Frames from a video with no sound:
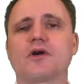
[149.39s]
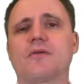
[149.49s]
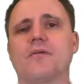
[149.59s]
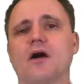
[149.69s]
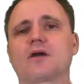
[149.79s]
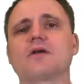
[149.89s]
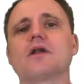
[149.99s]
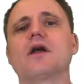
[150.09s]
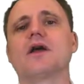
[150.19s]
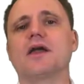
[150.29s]
a
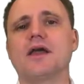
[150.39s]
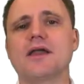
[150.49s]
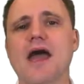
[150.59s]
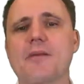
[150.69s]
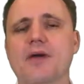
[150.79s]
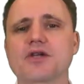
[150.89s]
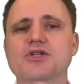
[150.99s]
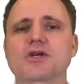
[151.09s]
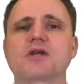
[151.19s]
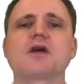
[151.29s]
model in App
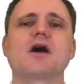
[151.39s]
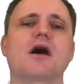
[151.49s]
Engine,